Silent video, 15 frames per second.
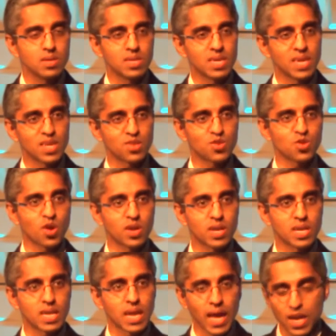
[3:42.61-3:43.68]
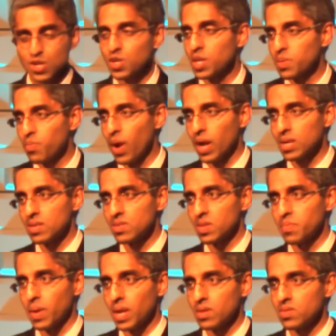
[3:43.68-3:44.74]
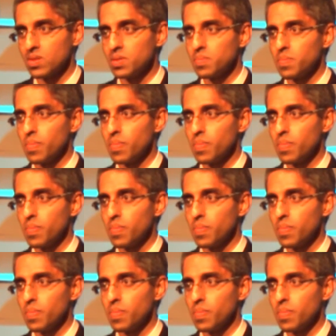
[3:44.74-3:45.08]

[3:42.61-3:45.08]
to get started in actually practicing medicine.